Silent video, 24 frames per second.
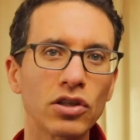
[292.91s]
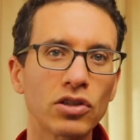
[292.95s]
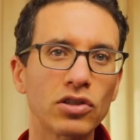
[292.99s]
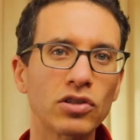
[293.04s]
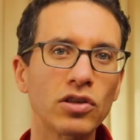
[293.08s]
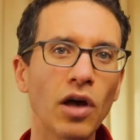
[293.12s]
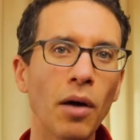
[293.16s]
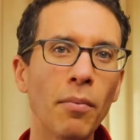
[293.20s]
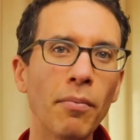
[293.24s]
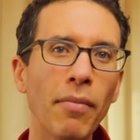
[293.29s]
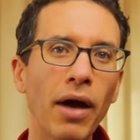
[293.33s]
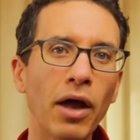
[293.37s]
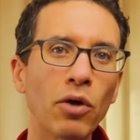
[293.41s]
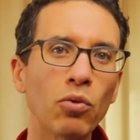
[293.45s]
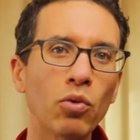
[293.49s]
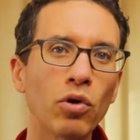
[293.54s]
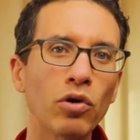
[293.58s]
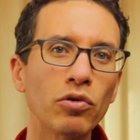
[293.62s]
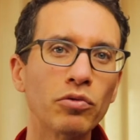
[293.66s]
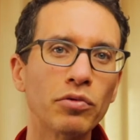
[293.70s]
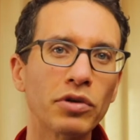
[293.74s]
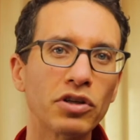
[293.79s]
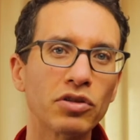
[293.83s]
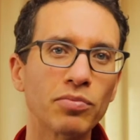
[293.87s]
Some men
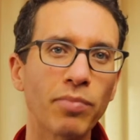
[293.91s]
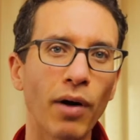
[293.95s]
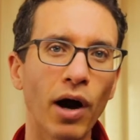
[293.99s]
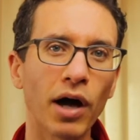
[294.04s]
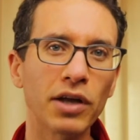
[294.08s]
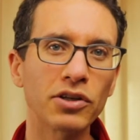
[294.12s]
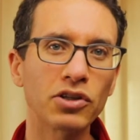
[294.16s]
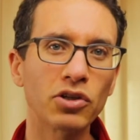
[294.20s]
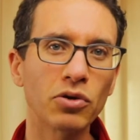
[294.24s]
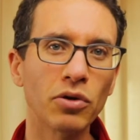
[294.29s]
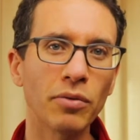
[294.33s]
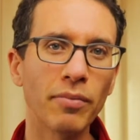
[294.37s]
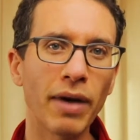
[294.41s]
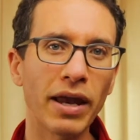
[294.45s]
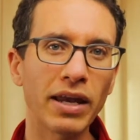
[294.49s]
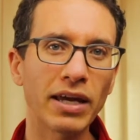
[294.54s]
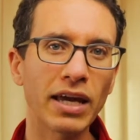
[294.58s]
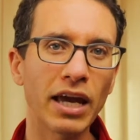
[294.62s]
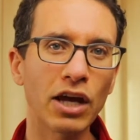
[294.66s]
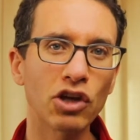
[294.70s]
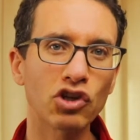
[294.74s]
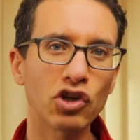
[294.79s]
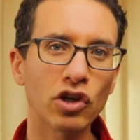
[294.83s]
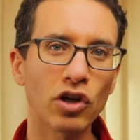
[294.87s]
will respond to a
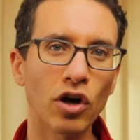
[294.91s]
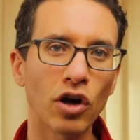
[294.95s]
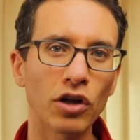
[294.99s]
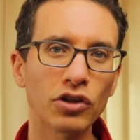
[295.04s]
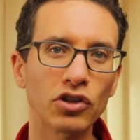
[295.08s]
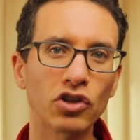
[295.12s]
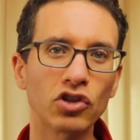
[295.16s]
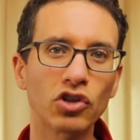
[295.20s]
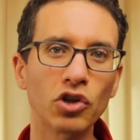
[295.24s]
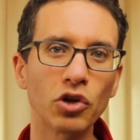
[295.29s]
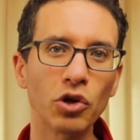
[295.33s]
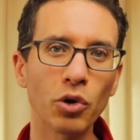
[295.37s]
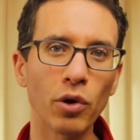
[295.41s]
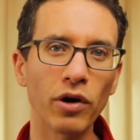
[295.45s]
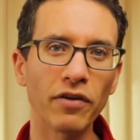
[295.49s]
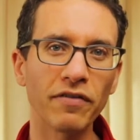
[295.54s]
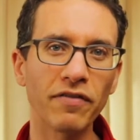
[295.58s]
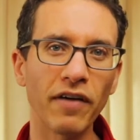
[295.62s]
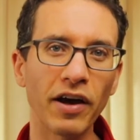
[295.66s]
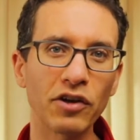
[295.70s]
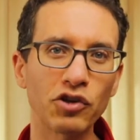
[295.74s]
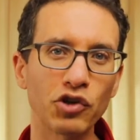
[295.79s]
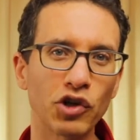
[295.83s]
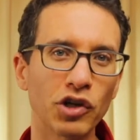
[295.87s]
medication called
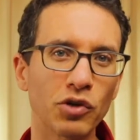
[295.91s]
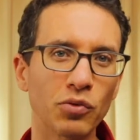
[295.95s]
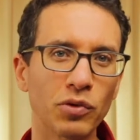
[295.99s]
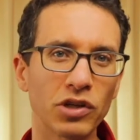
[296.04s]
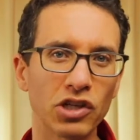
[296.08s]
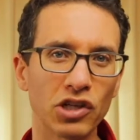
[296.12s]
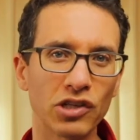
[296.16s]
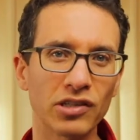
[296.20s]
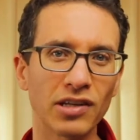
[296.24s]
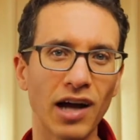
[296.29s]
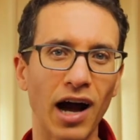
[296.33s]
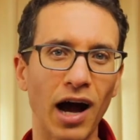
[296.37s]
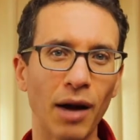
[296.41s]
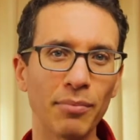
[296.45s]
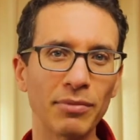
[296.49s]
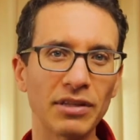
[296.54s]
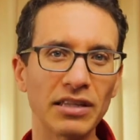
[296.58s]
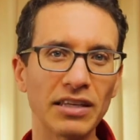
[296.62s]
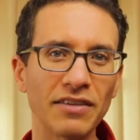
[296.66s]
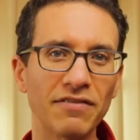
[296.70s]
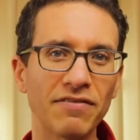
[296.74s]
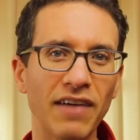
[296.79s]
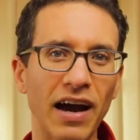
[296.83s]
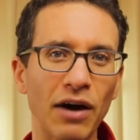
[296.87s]
pseudoephedrine, which is
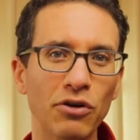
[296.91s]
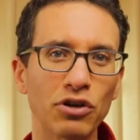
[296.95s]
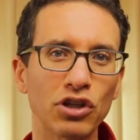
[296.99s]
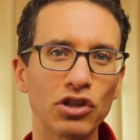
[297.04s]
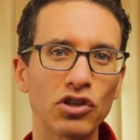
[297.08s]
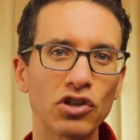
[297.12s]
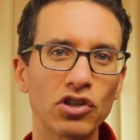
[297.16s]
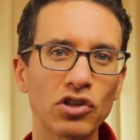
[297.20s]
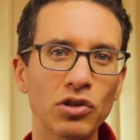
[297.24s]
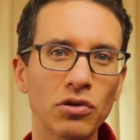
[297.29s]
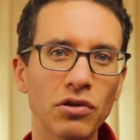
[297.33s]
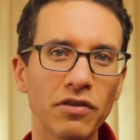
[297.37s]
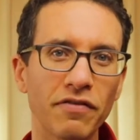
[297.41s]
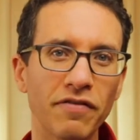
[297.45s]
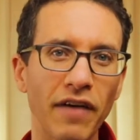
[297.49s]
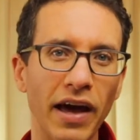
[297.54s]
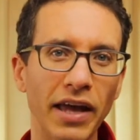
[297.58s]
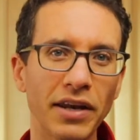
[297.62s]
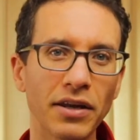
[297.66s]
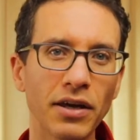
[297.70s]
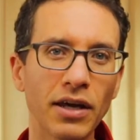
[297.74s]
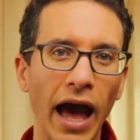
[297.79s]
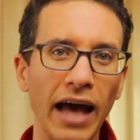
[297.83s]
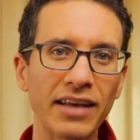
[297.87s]
commonly found in
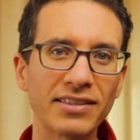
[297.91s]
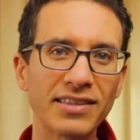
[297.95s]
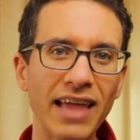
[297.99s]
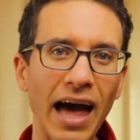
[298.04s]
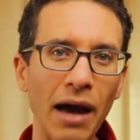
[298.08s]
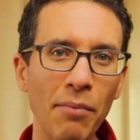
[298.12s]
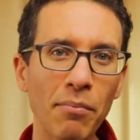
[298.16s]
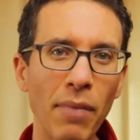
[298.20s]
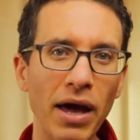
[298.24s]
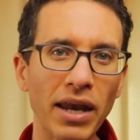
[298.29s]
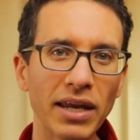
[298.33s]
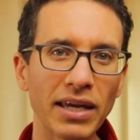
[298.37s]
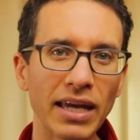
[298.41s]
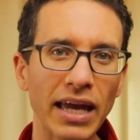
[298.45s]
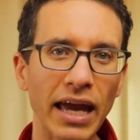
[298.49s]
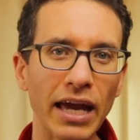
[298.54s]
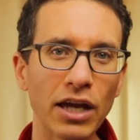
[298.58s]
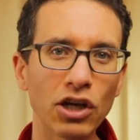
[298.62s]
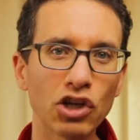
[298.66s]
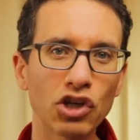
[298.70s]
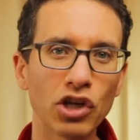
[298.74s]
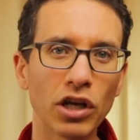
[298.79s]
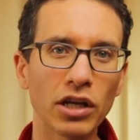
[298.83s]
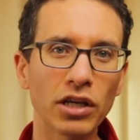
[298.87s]
Sudafed, as that
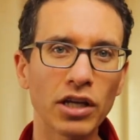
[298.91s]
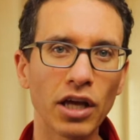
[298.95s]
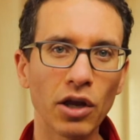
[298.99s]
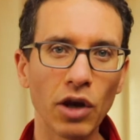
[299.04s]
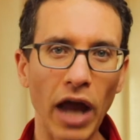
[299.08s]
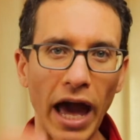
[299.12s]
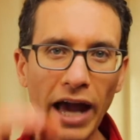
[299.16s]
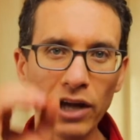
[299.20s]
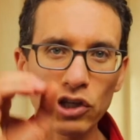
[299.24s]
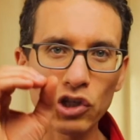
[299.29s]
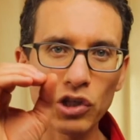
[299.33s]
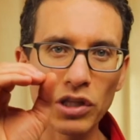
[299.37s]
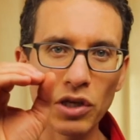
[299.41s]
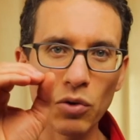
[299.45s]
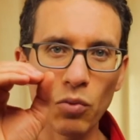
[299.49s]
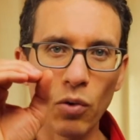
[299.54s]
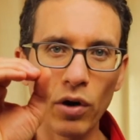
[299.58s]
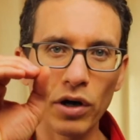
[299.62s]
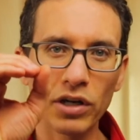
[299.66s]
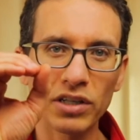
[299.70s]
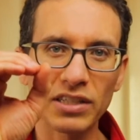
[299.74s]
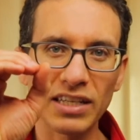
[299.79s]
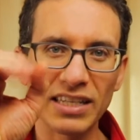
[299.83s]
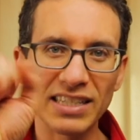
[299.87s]
medication can actually
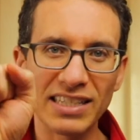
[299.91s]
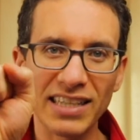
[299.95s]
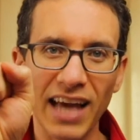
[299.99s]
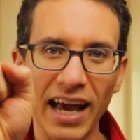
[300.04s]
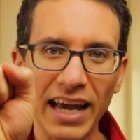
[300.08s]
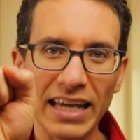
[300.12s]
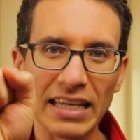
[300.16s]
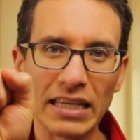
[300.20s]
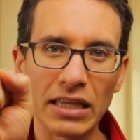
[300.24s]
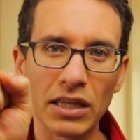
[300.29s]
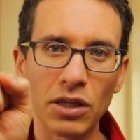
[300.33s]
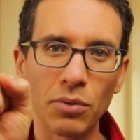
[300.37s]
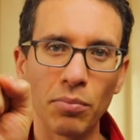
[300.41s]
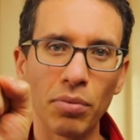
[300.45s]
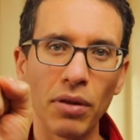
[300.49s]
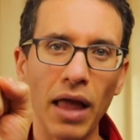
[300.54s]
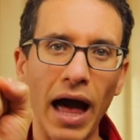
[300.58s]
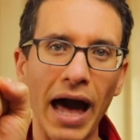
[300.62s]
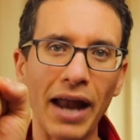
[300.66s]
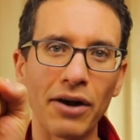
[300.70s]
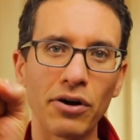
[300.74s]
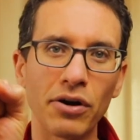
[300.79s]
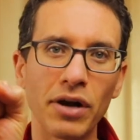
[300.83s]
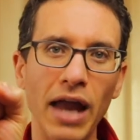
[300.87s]
work to tighten the
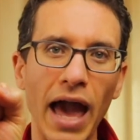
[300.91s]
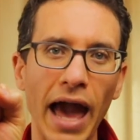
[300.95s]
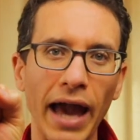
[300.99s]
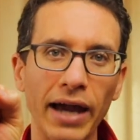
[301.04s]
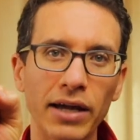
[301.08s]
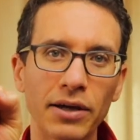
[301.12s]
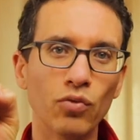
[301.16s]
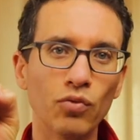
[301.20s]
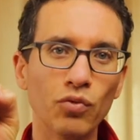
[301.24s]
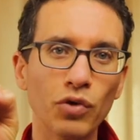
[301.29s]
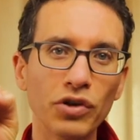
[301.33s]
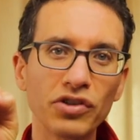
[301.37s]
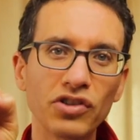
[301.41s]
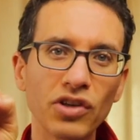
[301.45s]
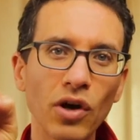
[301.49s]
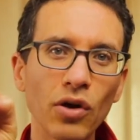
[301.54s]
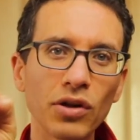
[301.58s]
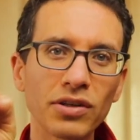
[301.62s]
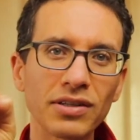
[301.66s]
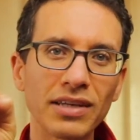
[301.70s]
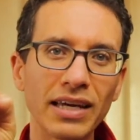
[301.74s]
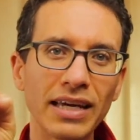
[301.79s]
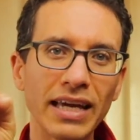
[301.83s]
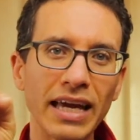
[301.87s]
bladder neck,
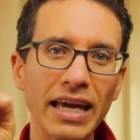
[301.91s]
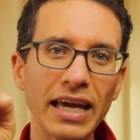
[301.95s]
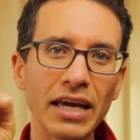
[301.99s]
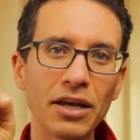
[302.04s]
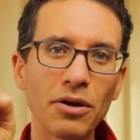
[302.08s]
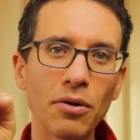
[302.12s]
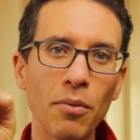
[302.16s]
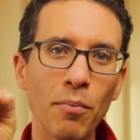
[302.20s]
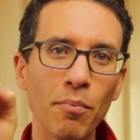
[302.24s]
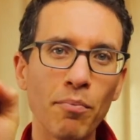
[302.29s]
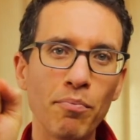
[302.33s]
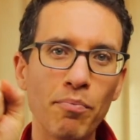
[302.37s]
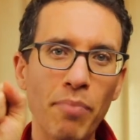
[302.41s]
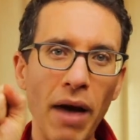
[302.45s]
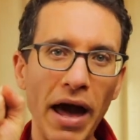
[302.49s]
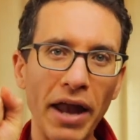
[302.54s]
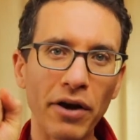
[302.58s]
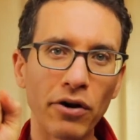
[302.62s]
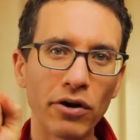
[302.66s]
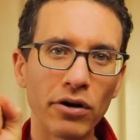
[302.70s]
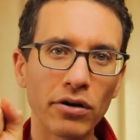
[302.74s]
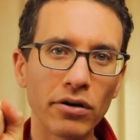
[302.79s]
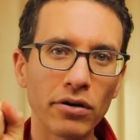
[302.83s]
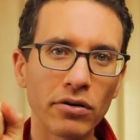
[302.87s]
resulting in
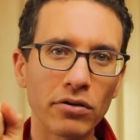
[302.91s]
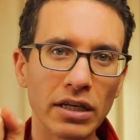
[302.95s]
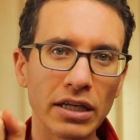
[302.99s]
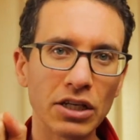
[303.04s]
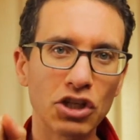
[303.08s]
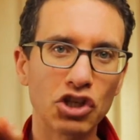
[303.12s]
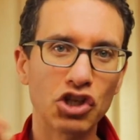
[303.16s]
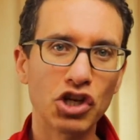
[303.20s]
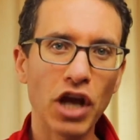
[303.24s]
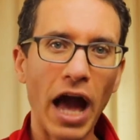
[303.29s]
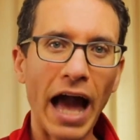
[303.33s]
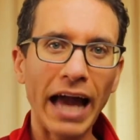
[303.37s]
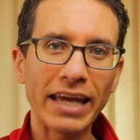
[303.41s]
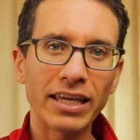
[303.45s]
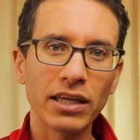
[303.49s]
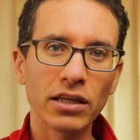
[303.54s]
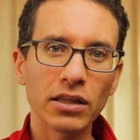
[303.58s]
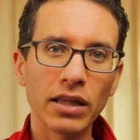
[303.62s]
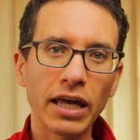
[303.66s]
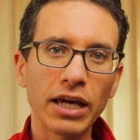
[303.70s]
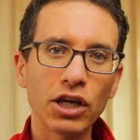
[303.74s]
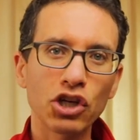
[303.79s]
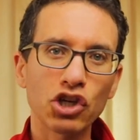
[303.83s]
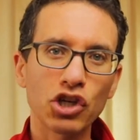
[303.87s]
better
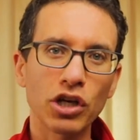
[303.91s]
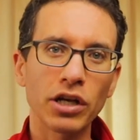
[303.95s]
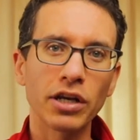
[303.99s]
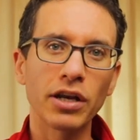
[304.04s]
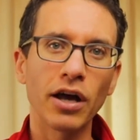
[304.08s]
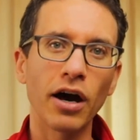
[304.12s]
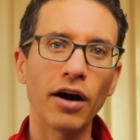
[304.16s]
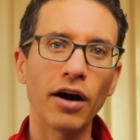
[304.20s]
ejaculation